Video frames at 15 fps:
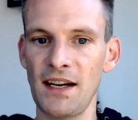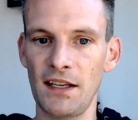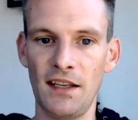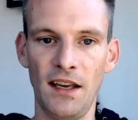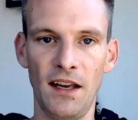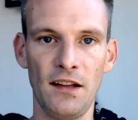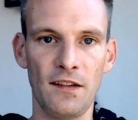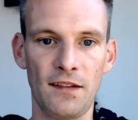
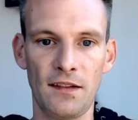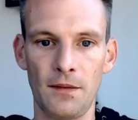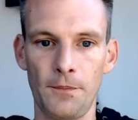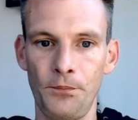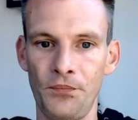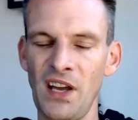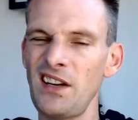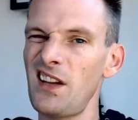against
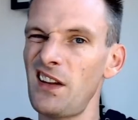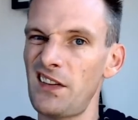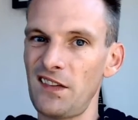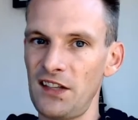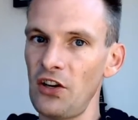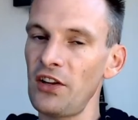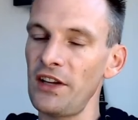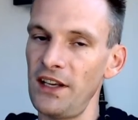not
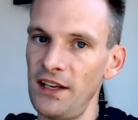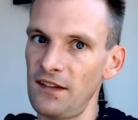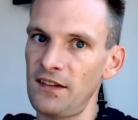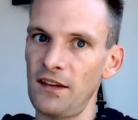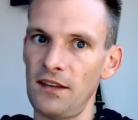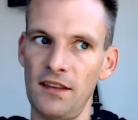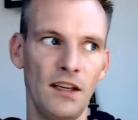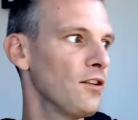necessarily against
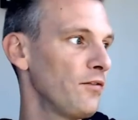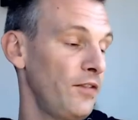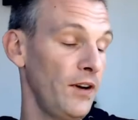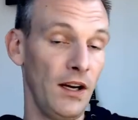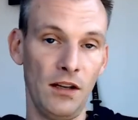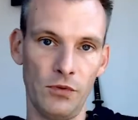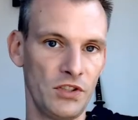the thing you're fighting,